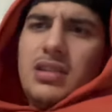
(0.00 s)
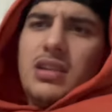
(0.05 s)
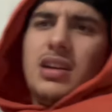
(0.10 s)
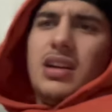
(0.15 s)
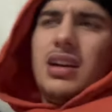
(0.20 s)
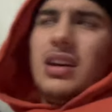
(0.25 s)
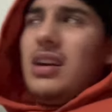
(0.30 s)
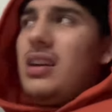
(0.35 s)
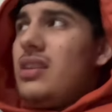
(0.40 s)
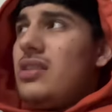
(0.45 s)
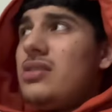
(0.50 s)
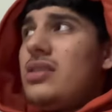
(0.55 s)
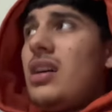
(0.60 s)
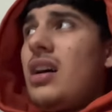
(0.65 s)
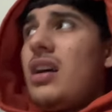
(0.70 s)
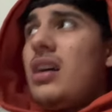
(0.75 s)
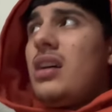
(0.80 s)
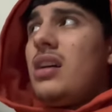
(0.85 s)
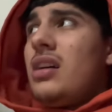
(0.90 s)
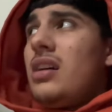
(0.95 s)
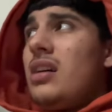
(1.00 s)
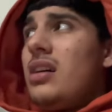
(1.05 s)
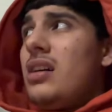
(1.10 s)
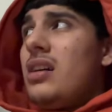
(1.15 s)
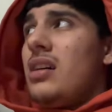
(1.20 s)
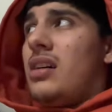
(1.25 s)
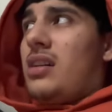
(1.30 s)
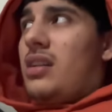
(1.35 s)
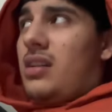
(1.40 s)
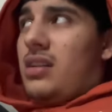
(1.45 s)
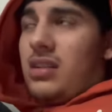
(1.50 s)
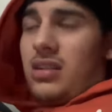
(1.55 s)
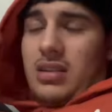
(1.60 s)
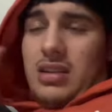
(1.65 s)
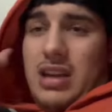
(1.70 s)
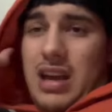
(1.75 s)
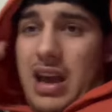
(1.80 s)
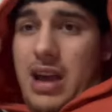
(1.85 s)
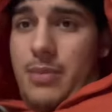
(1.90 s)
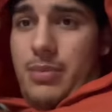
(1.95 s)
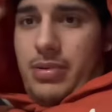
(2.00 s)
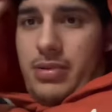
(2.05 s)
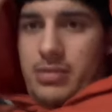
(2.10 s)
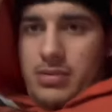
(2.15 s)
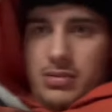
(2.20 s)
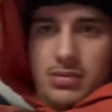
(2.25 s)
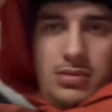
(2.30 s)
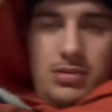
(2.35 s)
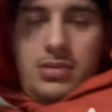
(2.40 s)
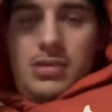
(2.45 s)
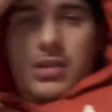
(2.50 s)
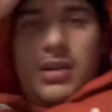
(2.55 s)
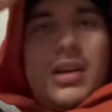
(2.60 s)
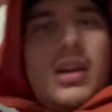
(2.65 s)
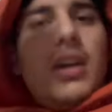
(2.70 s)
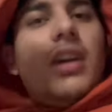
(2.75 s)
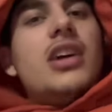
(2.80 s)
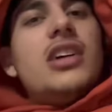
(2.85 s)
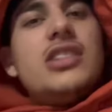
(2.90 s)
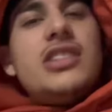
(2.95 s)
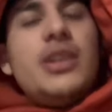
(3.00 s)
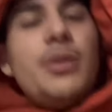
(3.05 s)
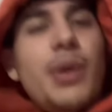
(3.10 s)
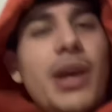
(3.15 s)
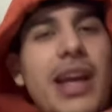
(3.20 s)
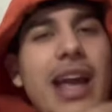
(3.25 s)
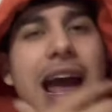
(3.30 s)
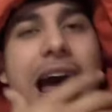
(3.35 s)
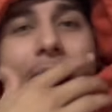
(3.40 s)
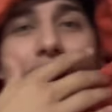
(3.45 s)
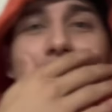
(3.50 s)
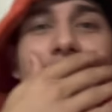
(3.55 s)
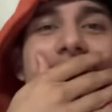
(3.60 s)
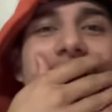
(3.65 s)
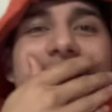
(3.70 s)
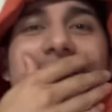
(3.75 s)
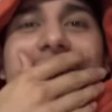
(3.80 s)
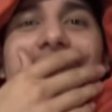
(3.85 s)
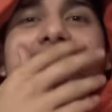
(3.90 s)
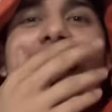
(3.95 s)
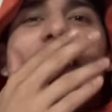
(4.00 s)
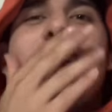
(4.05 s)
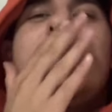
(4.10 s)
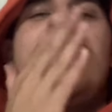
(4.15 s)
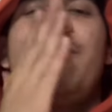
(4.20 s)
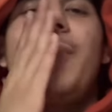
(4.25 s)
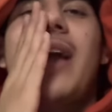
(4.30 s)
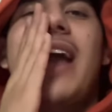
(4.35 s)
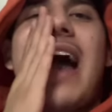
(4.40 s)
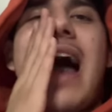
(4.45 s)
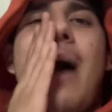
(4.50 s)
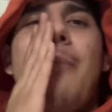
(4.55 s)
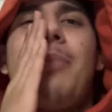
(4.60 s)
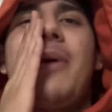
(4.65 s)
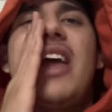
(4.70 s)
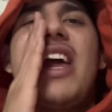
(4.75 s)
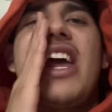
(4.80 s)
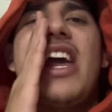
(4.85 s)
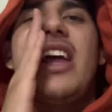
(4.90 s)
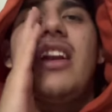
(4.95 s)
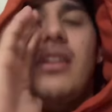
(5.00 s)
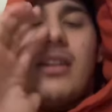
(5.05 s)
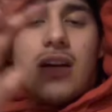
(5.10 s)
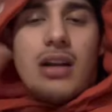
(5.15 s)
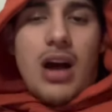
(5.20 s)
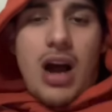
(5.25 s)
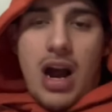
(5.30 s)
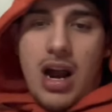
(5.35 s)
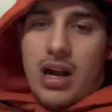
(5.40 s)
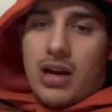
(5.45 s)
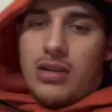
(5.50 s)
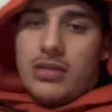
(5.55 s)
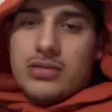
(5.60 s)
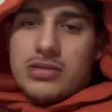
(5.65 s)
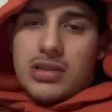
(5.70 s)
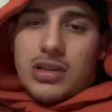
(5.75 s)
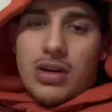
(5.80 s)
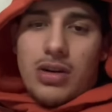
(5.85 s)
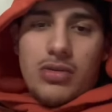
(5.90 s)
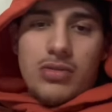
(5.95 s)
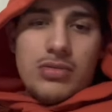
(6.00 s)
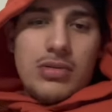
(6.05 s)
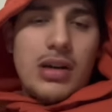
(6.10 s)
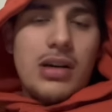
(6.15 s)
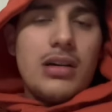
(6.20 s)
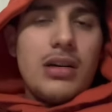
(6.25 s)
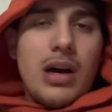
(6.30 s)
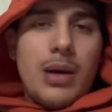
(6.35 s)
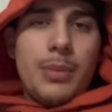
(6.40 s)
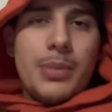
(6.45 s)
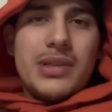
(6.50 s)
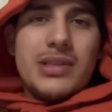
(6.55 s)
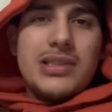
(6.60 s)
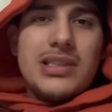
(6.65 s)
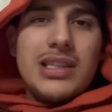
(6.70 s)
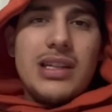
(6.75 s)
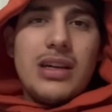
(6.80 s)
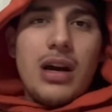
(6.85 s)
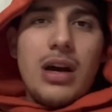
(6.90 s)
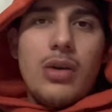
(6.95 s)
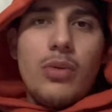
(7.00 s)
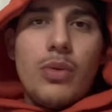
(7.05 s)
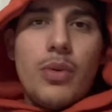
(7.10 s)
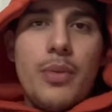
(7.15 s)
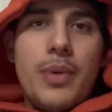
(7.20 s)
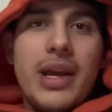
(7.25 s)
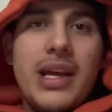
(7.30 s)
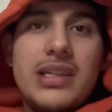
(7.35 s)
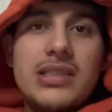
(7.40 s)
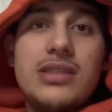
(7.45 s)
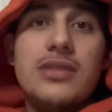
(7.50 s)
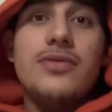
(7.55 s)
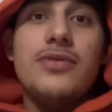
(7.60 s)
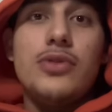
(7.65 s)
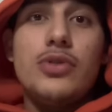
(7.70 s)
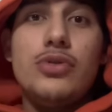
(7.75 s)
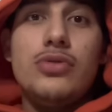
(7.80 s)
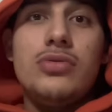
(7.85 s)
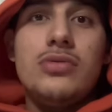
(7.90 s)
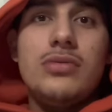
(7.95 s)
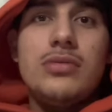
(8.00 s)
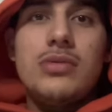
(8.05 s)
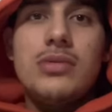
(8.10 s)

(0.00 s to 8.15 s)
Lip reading: it is. Hell nah. Cap. Okay. She be capping. All right, so I'm going to see y'all when we get some food.